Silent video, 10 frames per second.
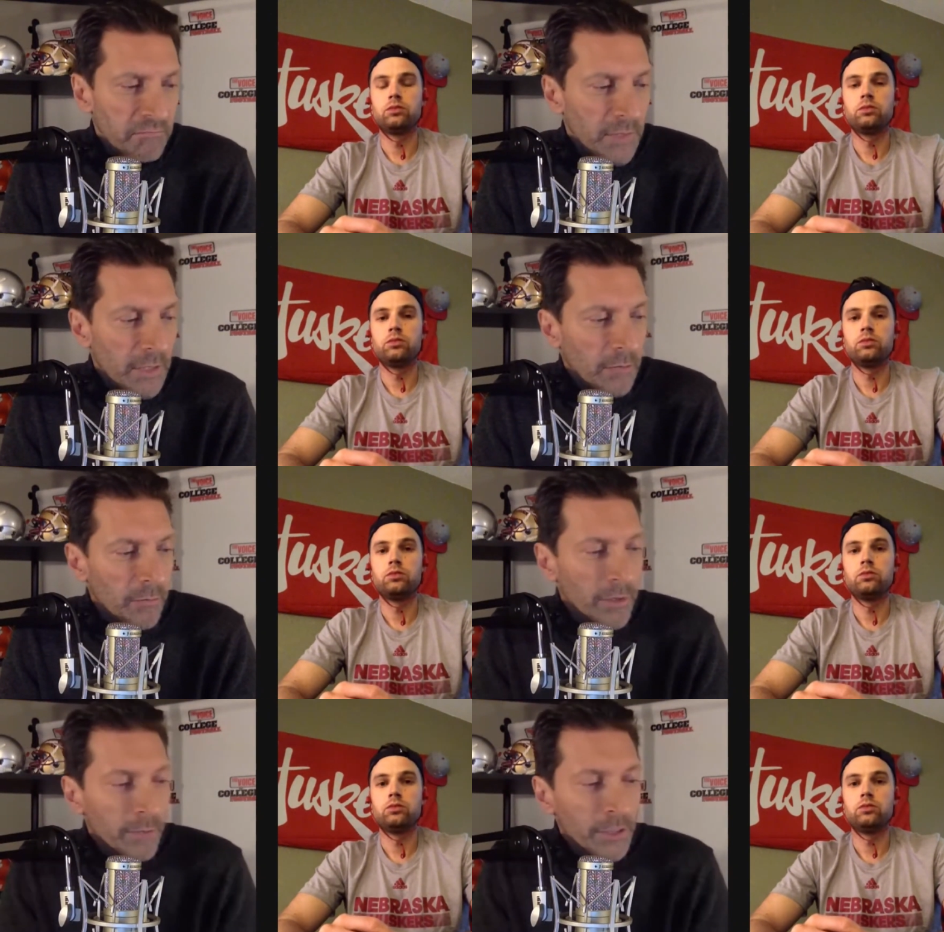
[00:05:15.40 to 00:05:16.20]
Speaker 1: you know
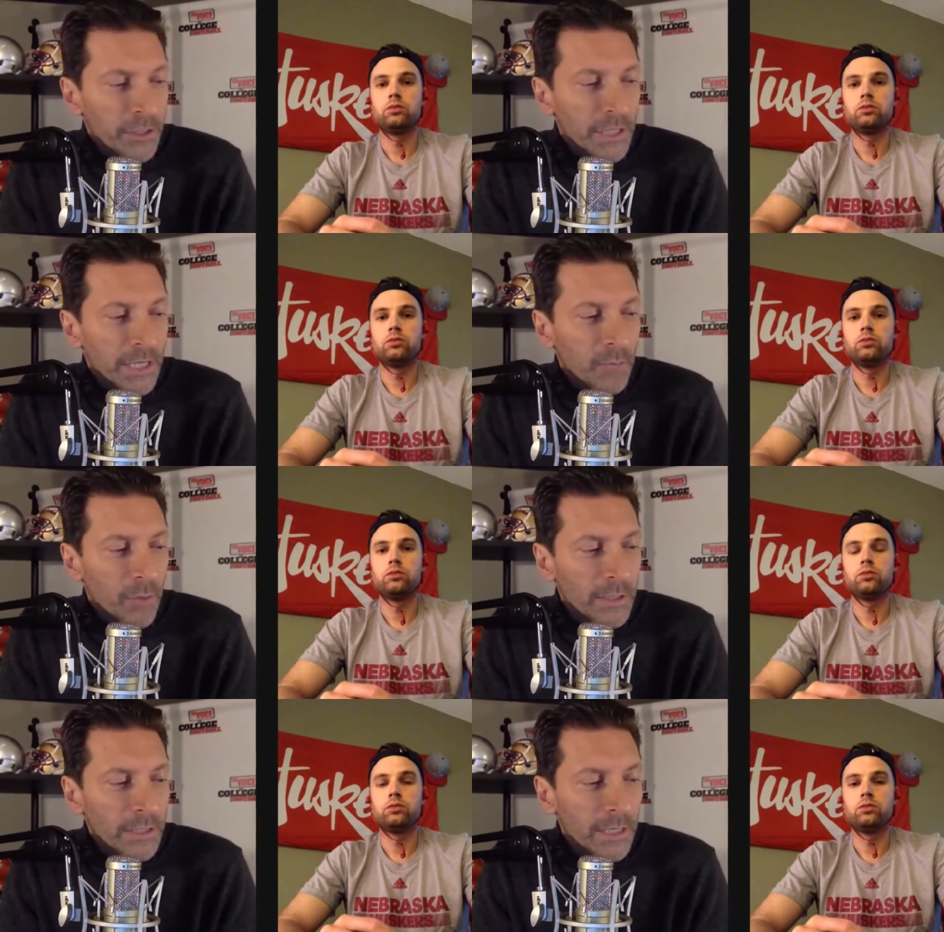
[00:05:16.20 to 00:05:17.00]
pretty much did
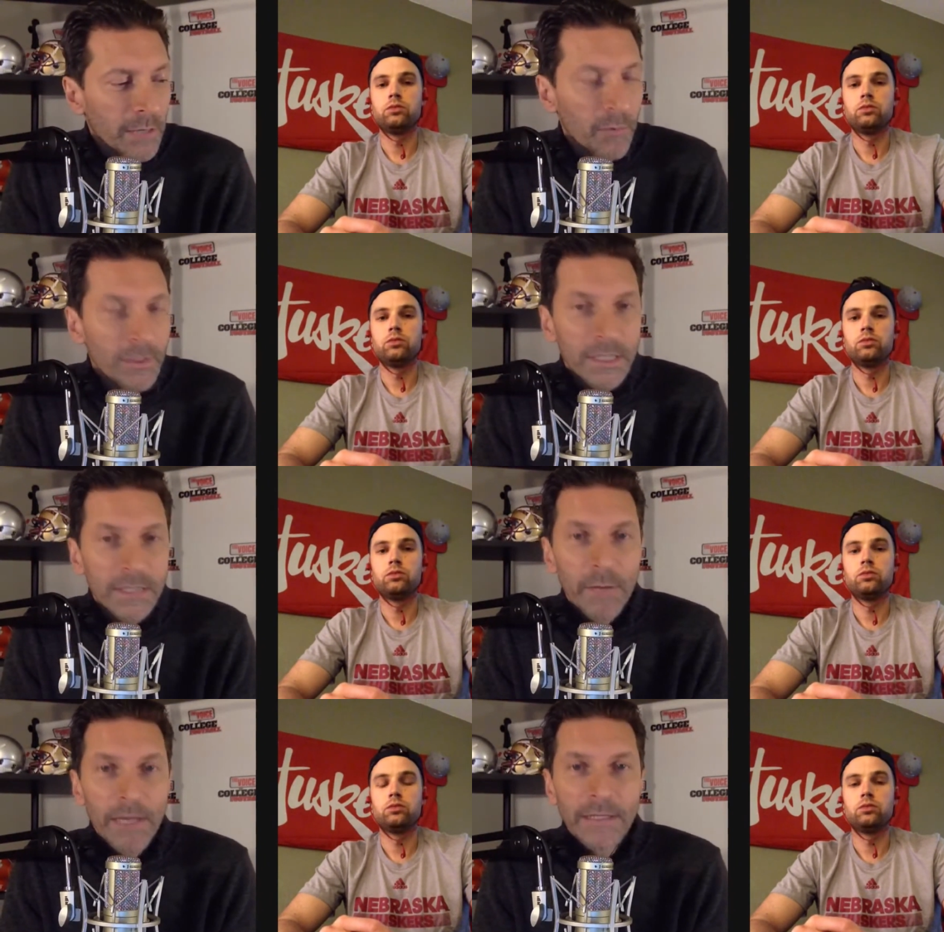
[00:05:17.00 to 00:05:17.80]
what uh, was
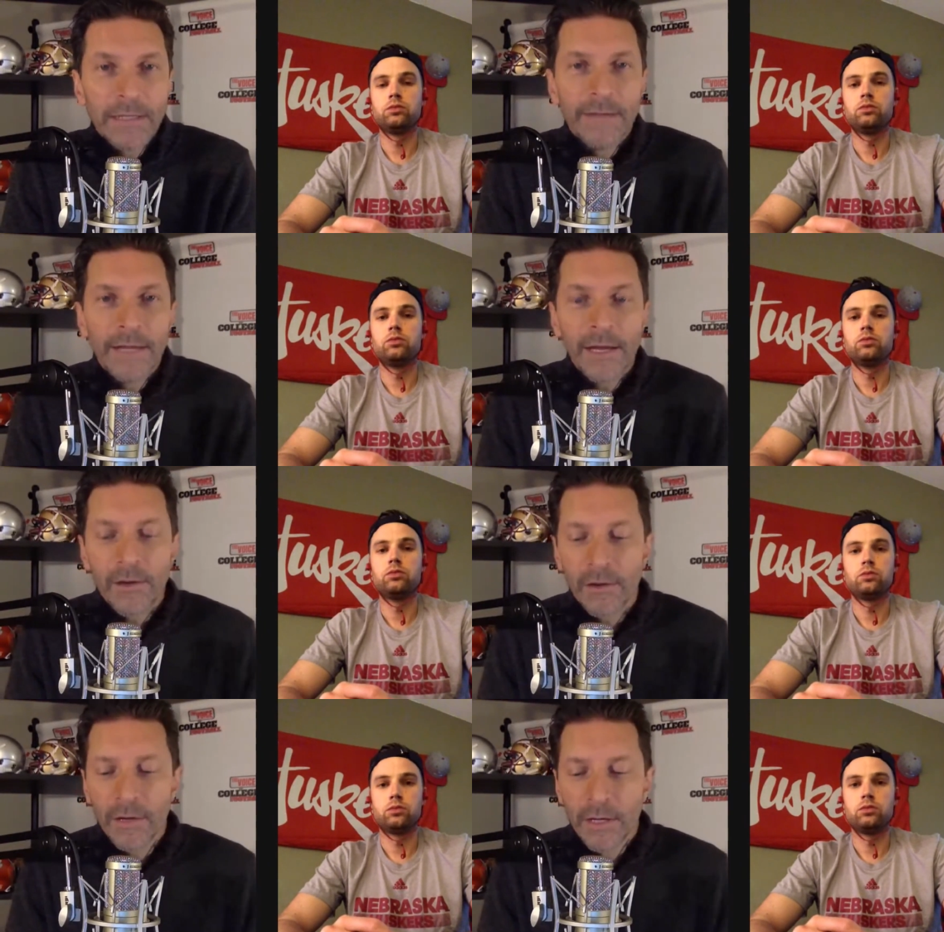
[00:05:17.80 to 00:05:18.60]
expected
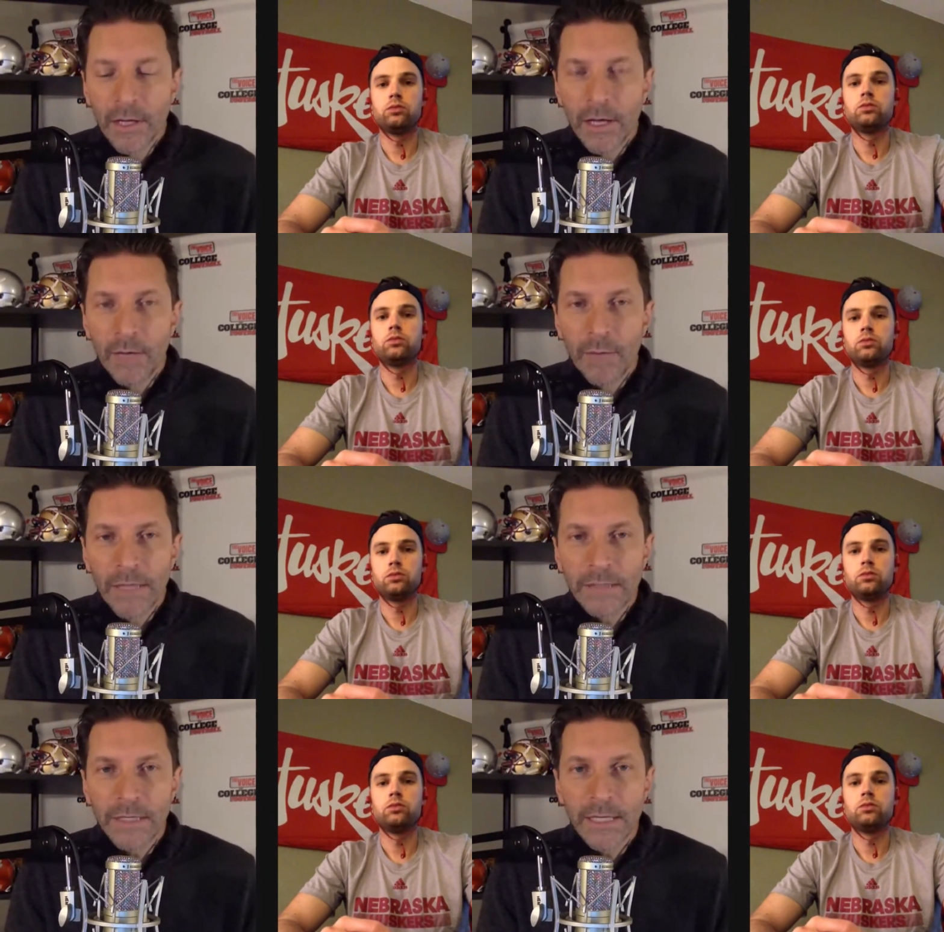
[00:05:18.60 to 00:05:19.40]
there uh,
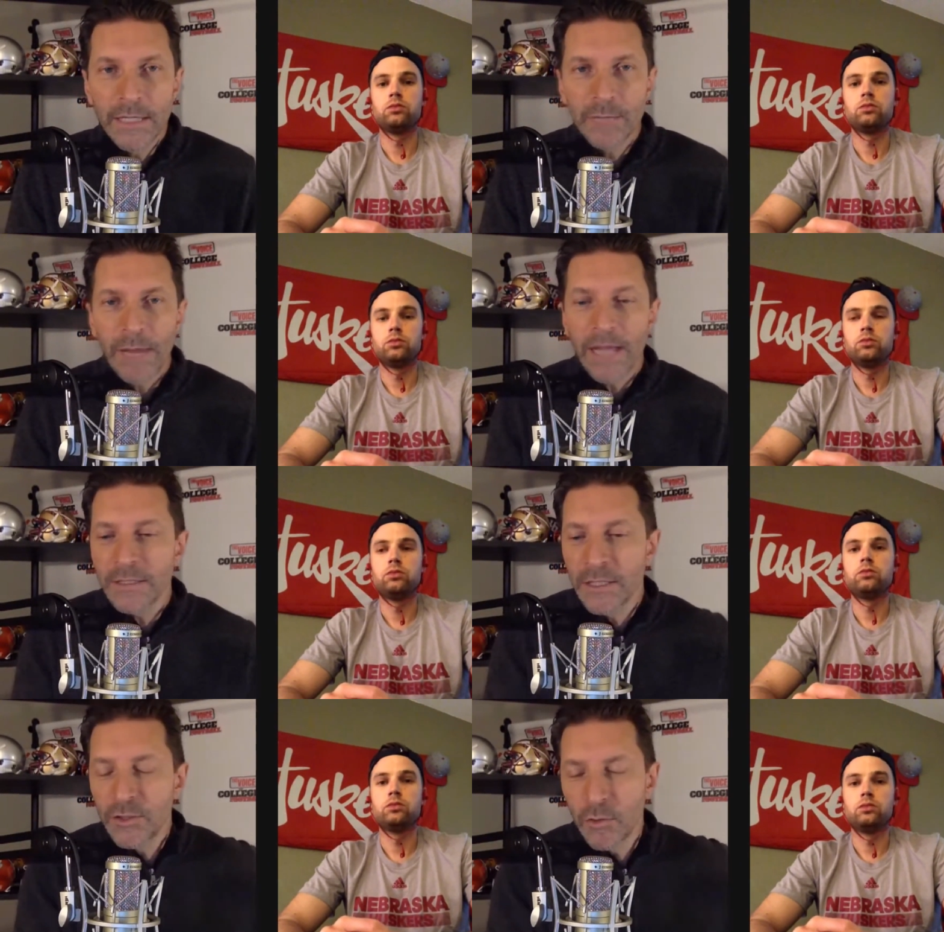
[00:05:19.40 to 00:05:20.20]
based on his
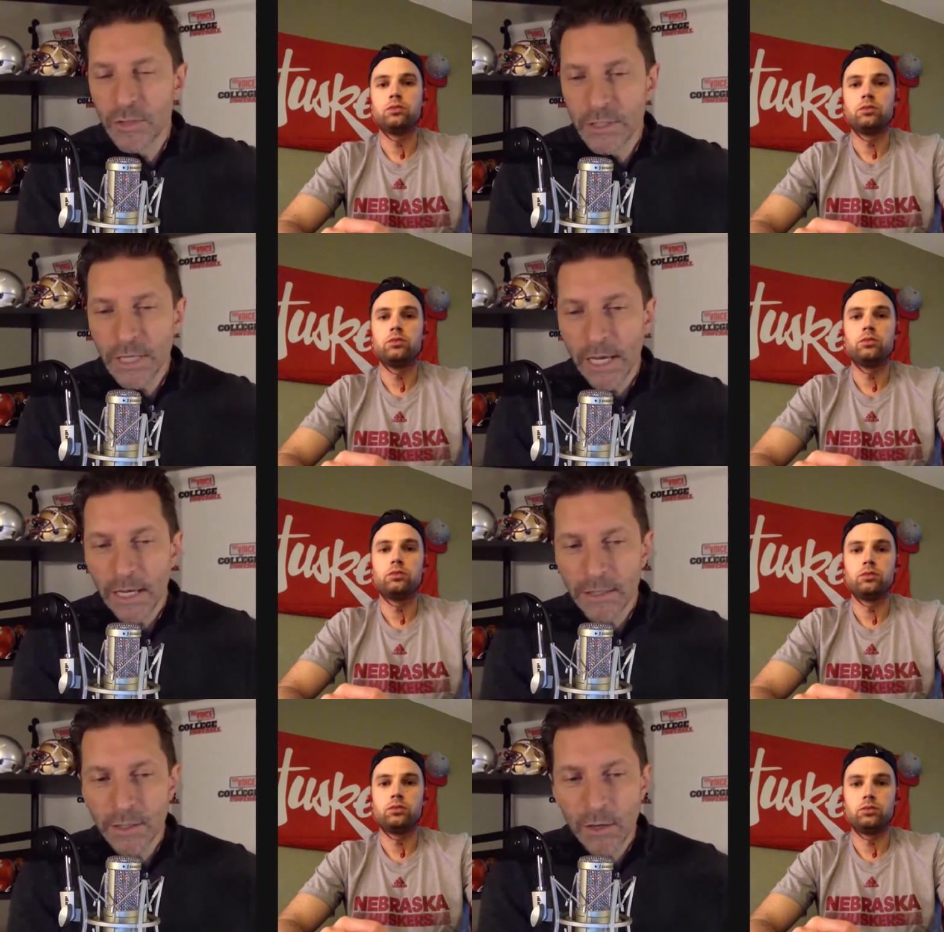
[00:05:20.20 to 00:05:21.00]
past at Georgia
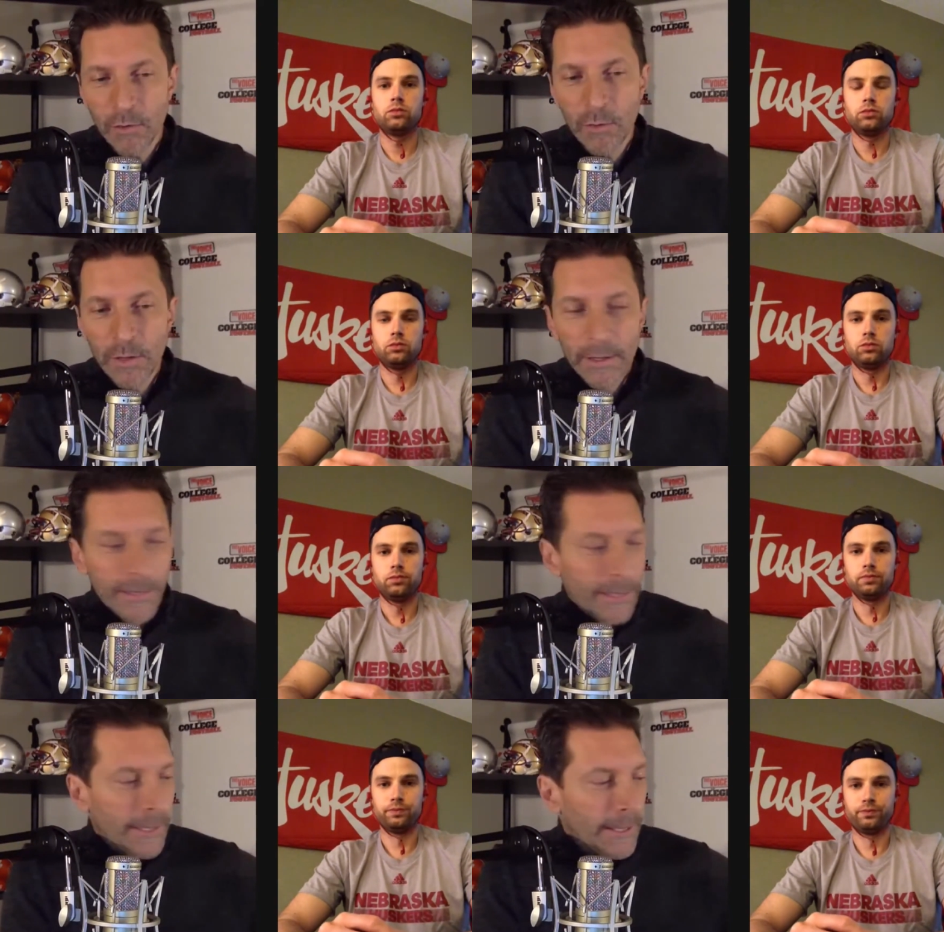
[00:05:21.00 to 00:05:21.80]
Tech. So.
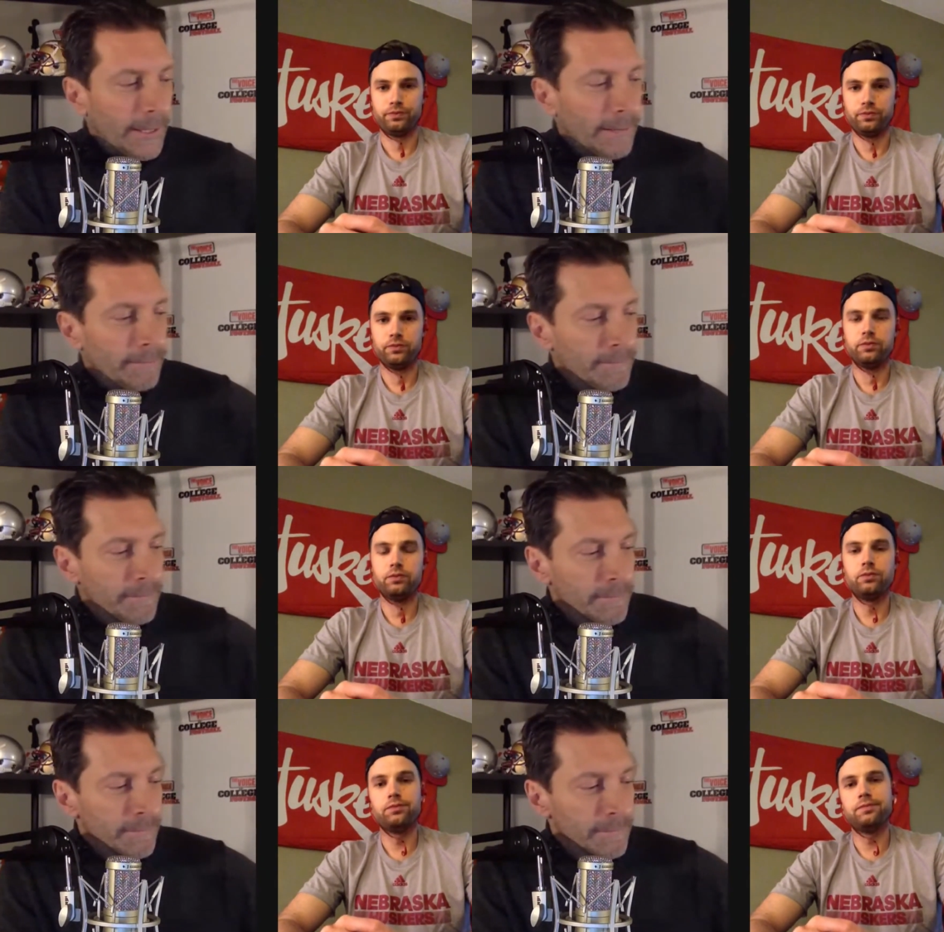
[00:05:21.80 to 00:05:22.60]
Um,
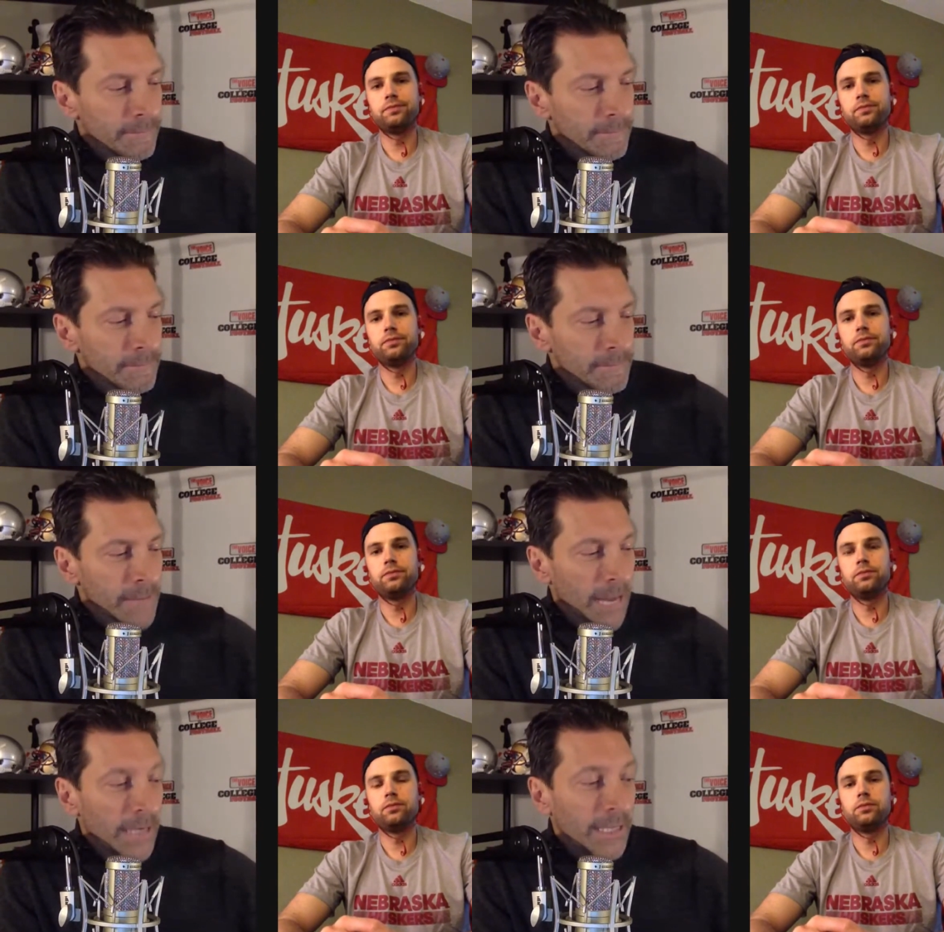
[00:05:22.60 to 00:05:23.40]

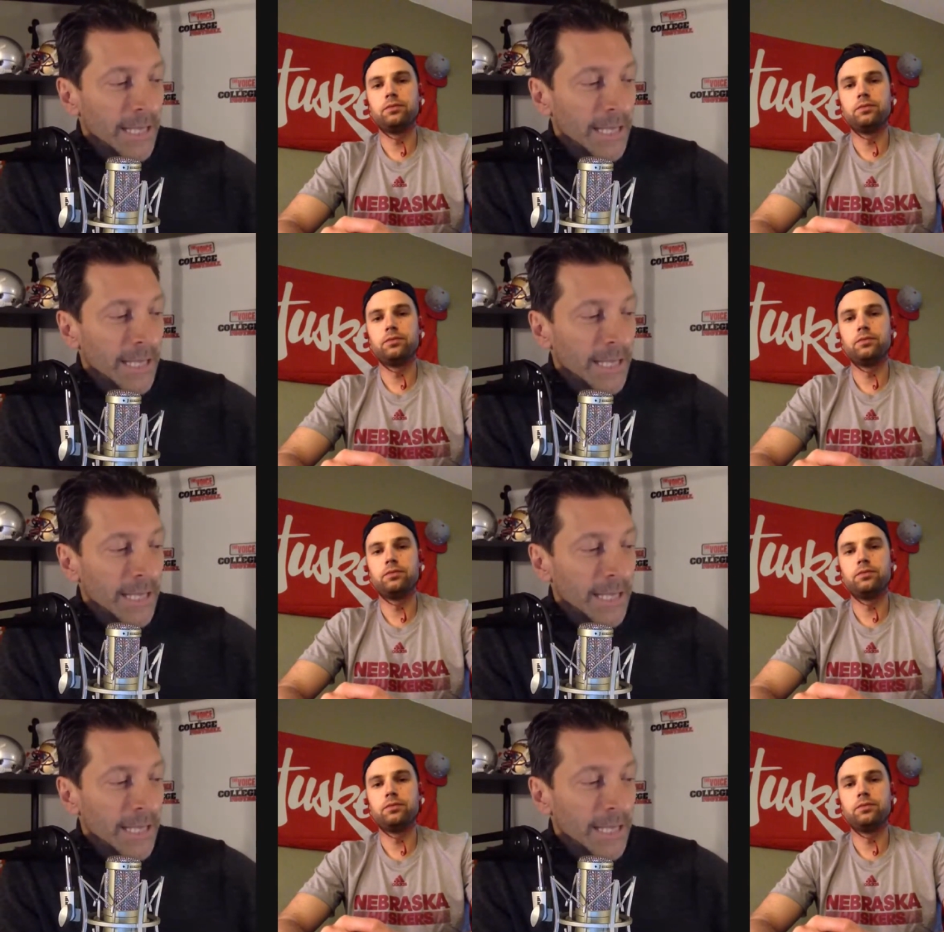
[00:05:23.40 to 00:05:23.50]
any